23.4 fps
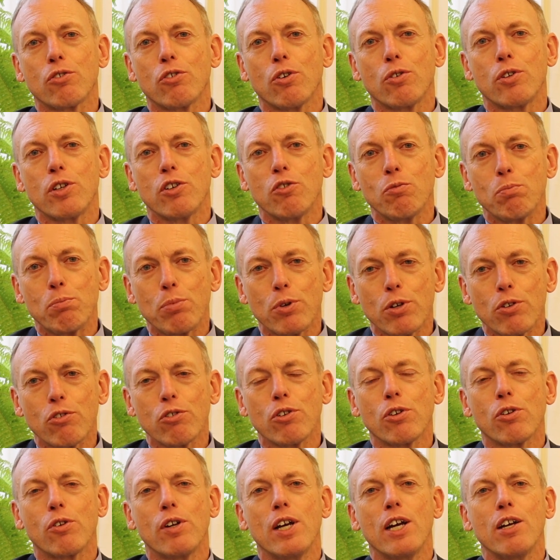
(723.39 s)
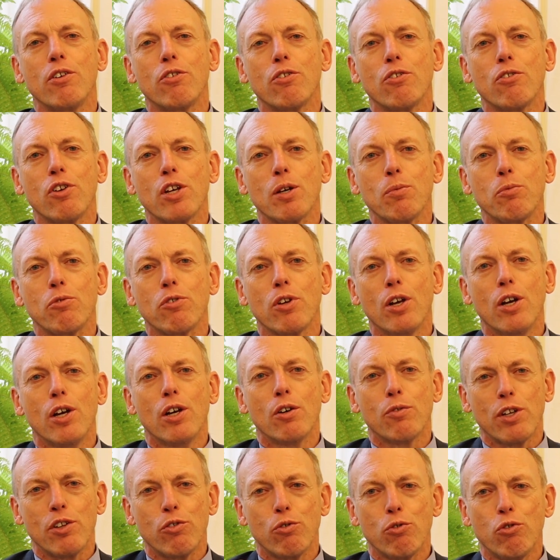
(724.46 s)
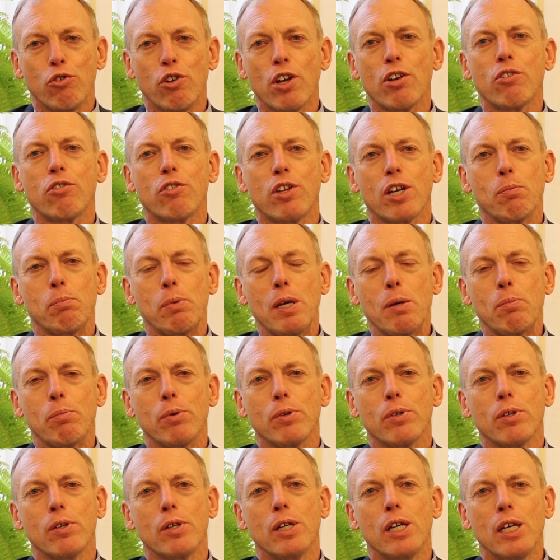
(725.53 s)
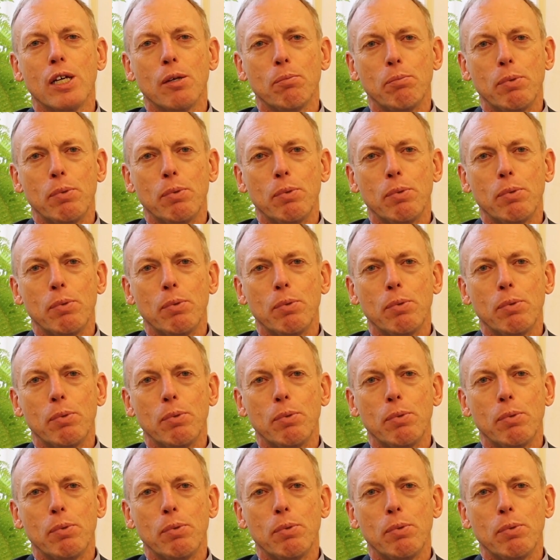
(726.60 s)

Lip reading: So these personal relationships of enthusiastic people